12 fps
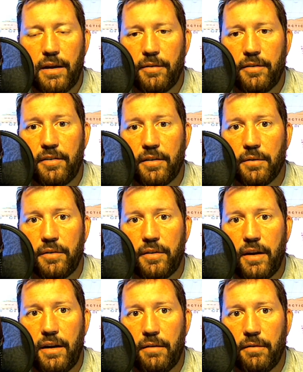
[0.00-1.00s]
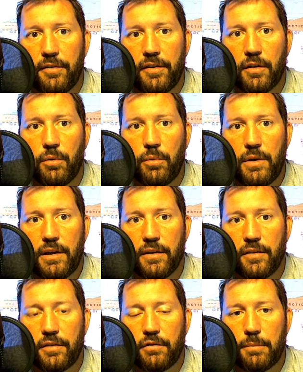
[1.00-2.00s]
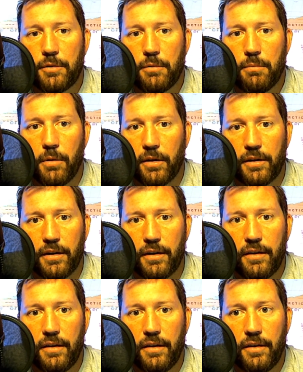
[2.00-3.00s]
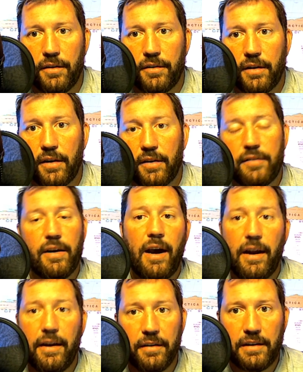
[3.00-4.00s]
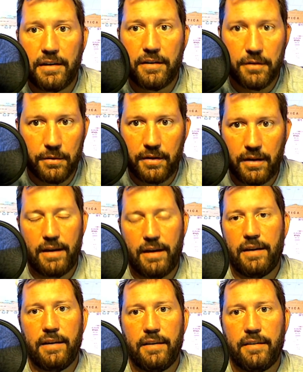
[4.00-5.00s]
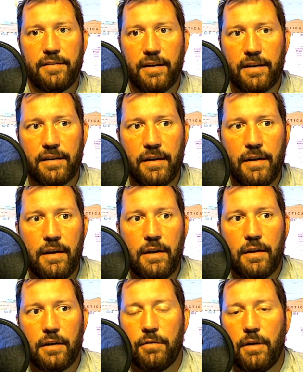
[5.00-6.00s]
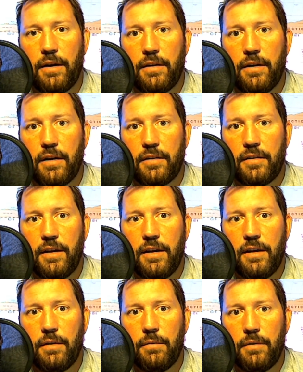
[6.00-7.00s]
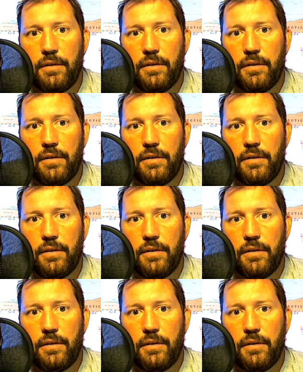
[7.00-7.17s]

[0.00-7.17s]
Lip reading: Every single day and every single week in this crypto market is an entirely new day. It's like Groundhog Day.